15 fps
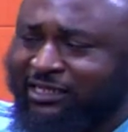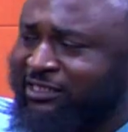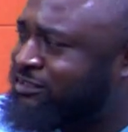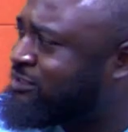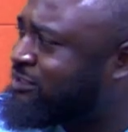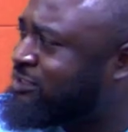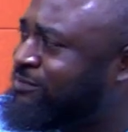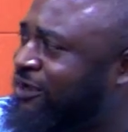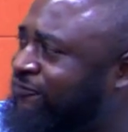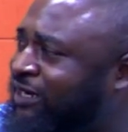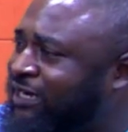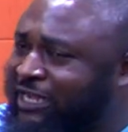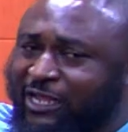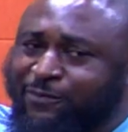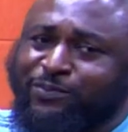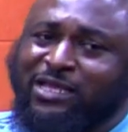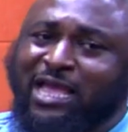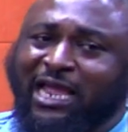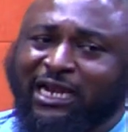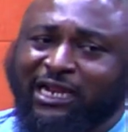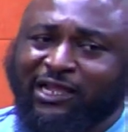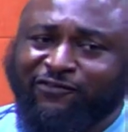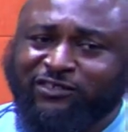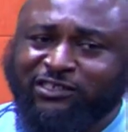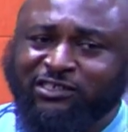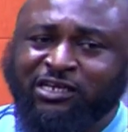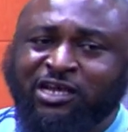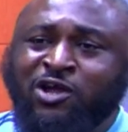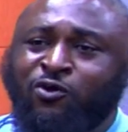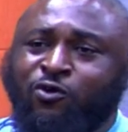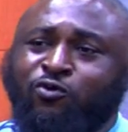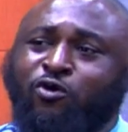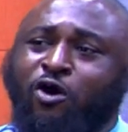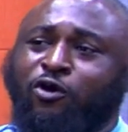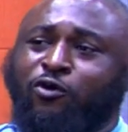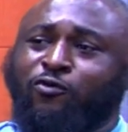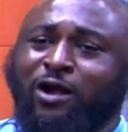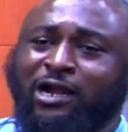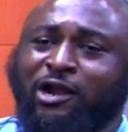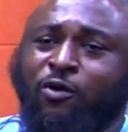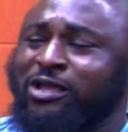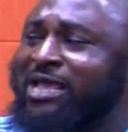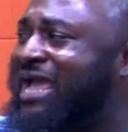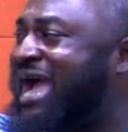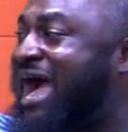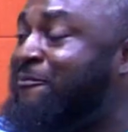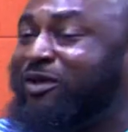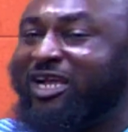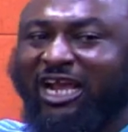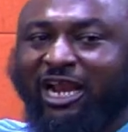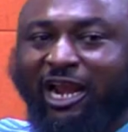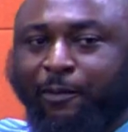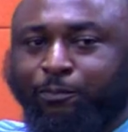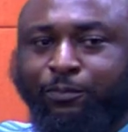team my friend APRFC. Oh, call Rwanda, our army club.